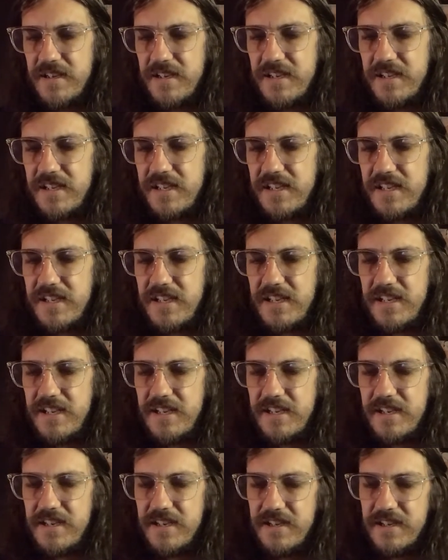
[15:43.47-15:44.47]

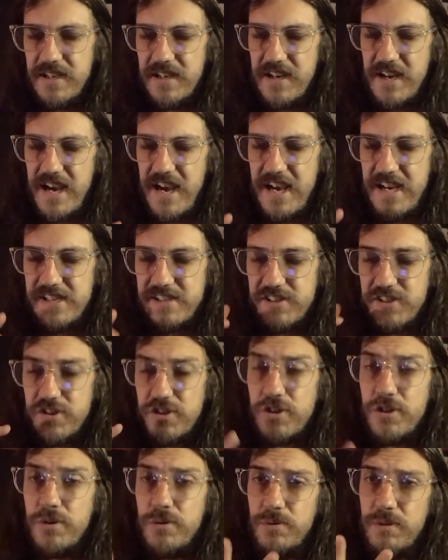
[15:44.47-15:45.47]
He has
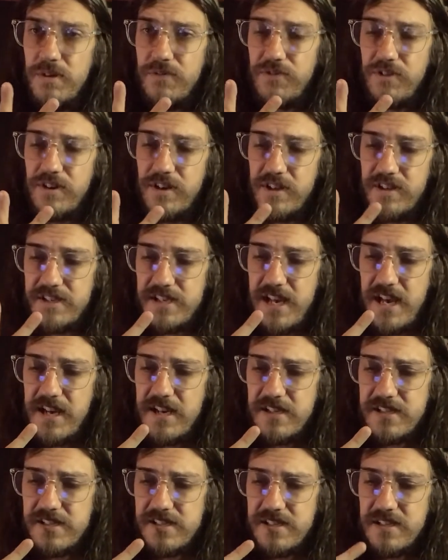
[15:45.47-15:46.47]
2 different
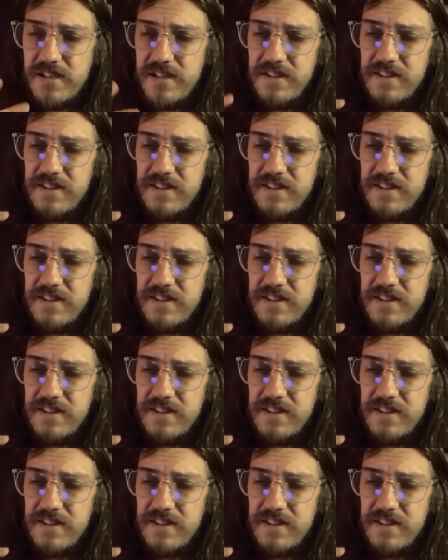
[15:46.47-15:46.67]
attacks.